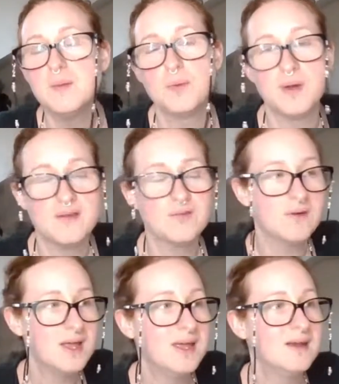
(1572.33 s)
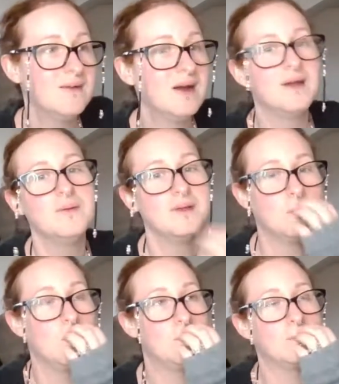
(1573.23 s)
But whenever I hear it, I always,
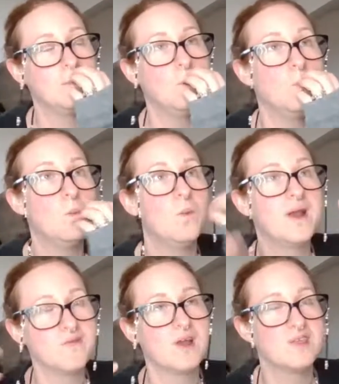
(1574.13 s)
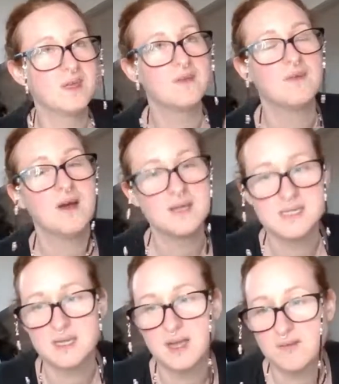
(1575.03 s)
well, or whenever I think of it, I
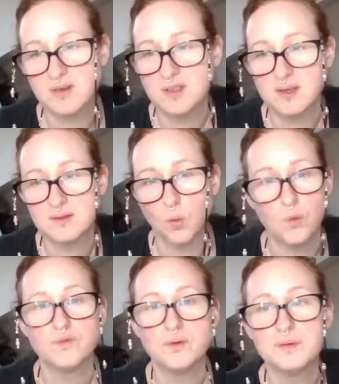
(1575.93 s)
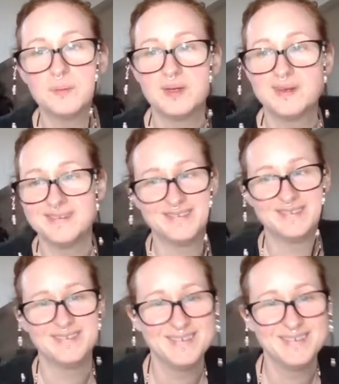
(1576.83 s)
sing Everything is Awful, because